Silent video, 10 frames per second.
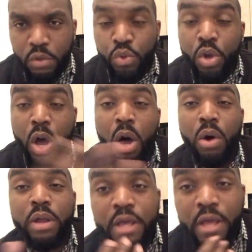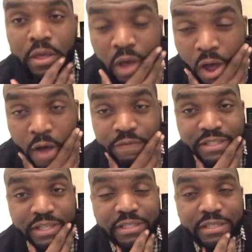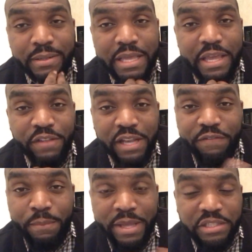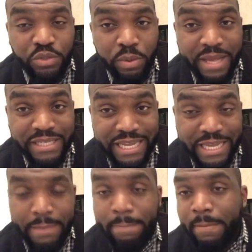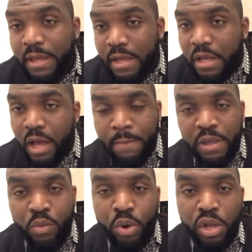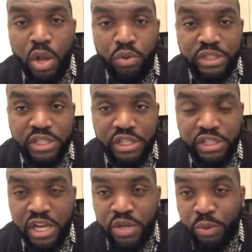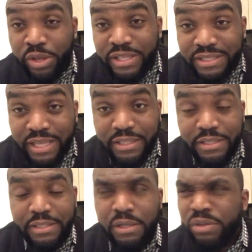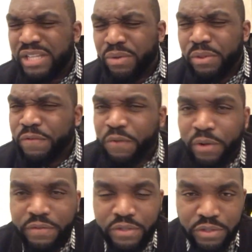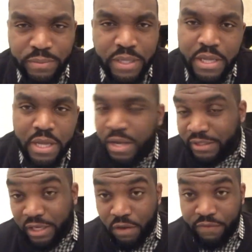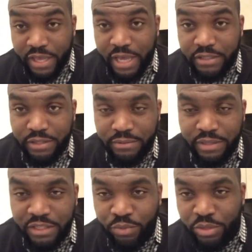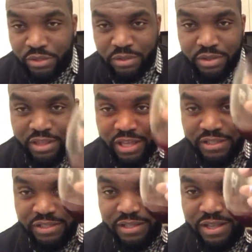called the offices if you left a message with my team. I mean, we're closed until January the 6th. No, January the 4th, excuse me. Still on vacation. That's what, thus